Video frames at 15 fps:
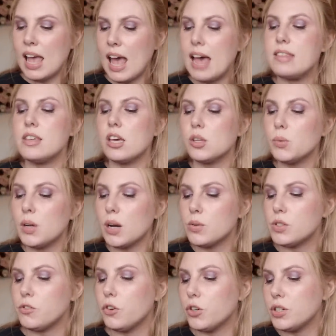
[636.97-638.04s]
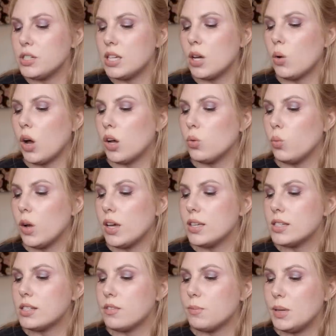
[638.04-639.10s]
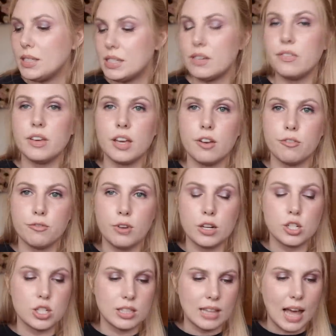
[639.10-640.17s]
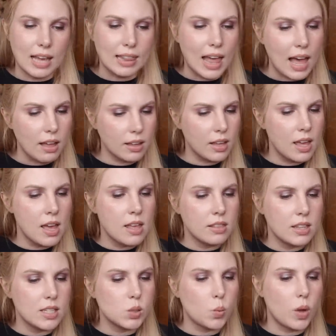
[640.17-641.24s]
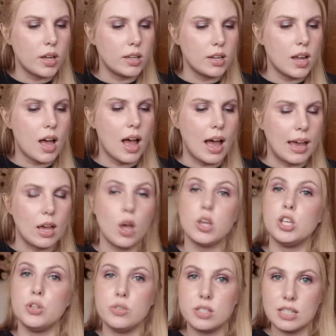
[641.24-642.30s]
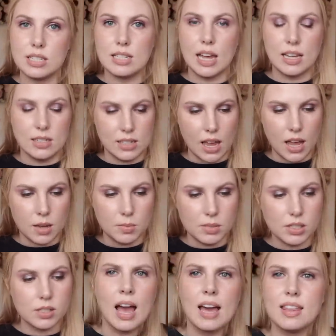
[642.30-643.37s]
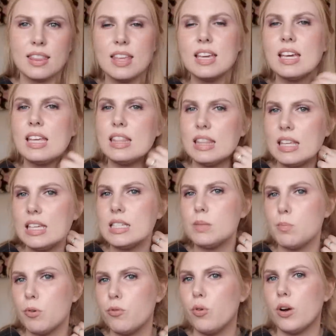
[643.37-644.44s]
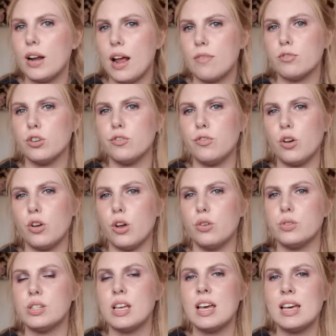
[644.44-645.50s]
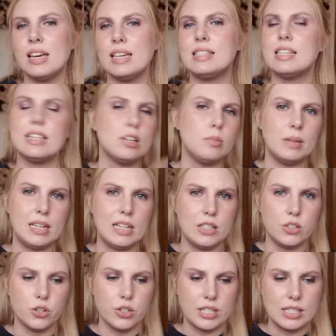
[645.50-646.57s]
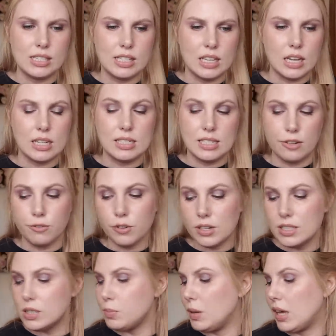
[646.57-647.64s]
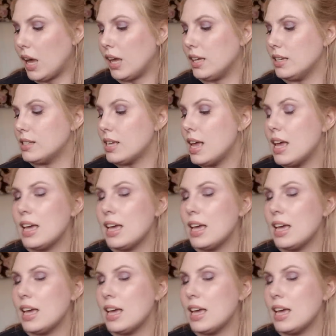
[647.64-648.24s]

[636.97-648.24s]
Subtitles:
And the other one I was focusing on was Pacifica French Lilac. This one I used 10 times. I think in these before and after photos, it's a little bit easier to see a difference because